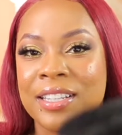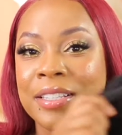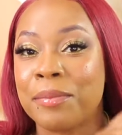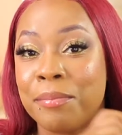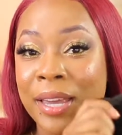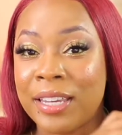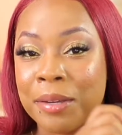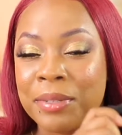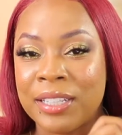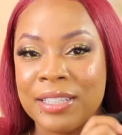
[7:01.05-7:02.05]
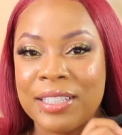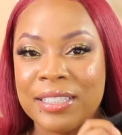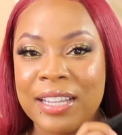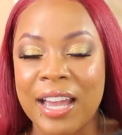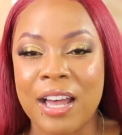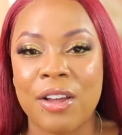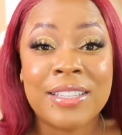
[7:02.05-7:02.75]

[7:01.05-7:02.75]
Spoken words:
this makeup cleansing towel.